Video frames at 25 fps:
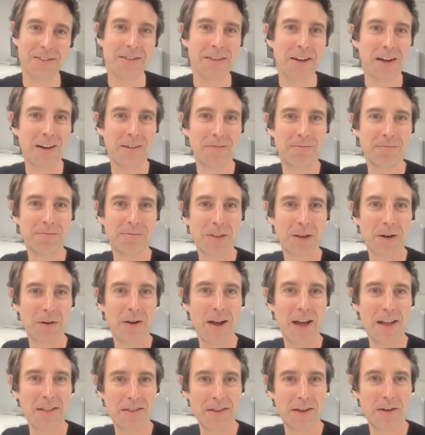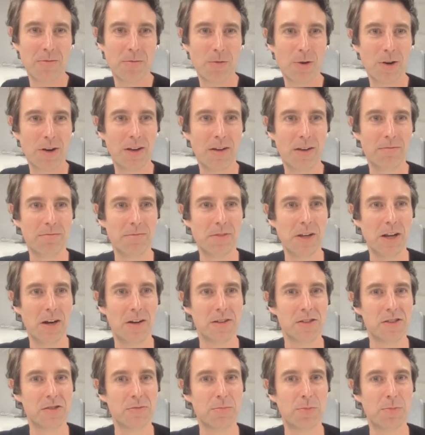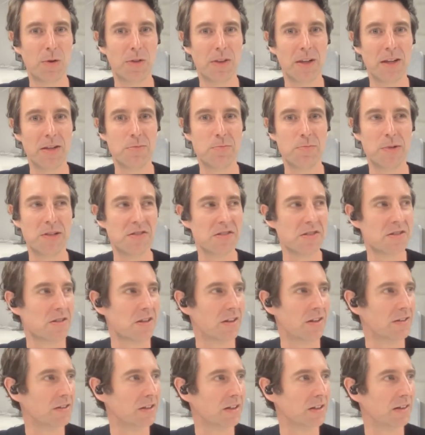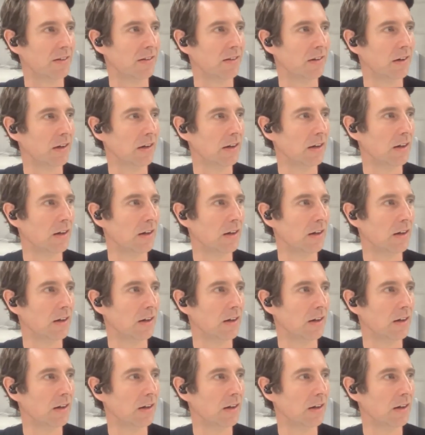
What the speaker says: that are out there and want to support these businesses. And